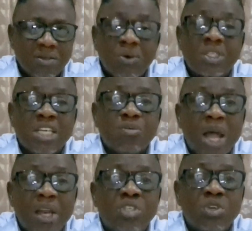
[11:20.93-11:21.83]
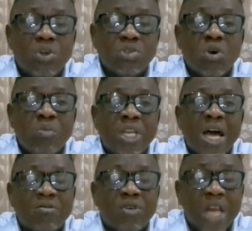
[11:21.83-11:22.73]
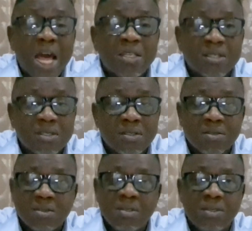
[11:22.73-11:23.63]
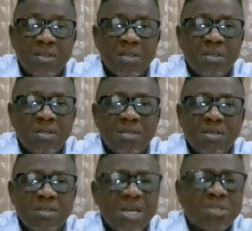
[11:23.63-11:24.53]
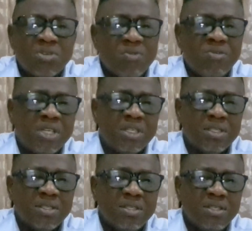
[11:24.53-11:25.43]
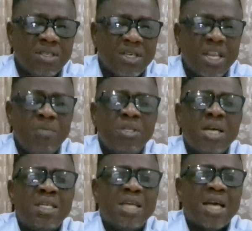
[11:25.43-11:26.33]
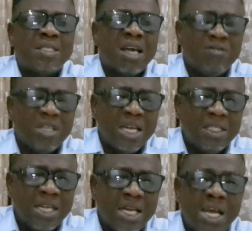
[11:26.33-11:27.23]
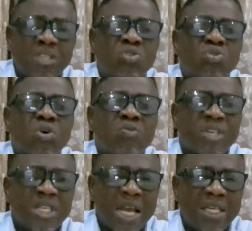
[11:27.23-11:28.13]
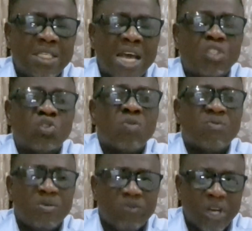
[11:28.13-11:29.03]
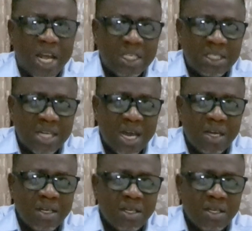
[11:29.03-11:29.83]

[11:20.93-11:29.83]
What explanation does government have for that? They are suffering, claiming that they are serving Nigeria. They are suffering for Nigeria.